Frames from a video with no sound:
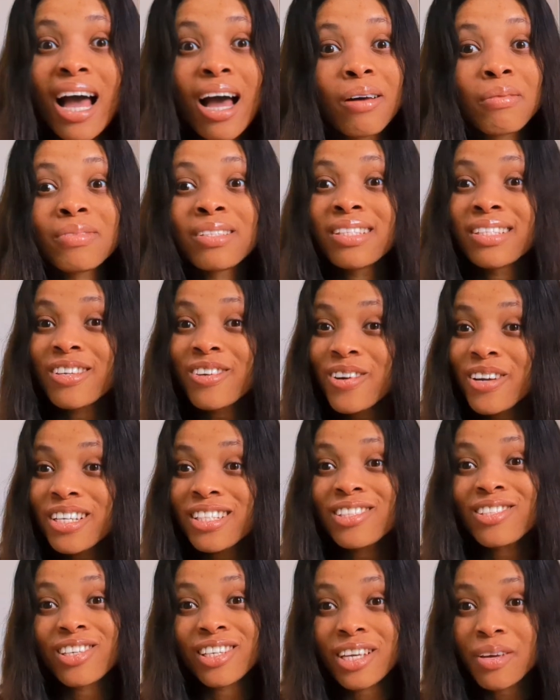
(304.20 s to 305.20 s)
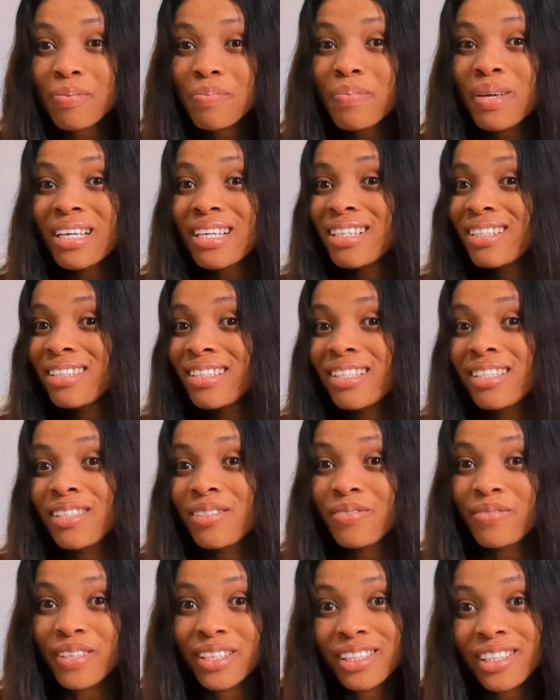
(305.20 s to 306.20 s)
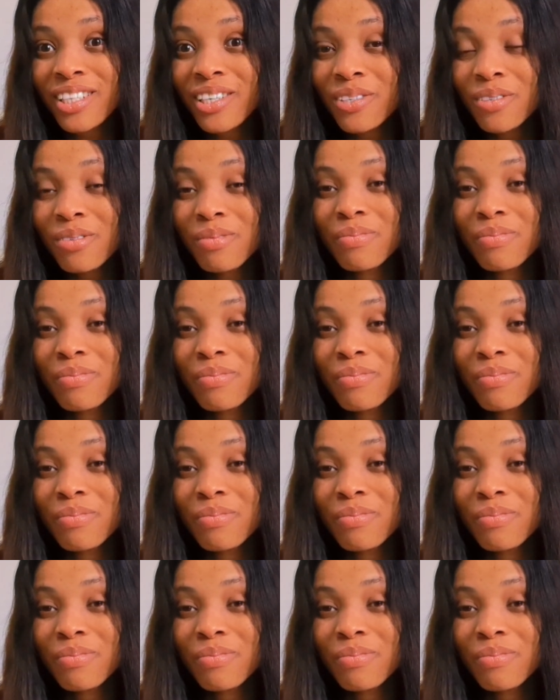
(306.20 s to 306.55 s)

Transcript: i'm still going to keep making this video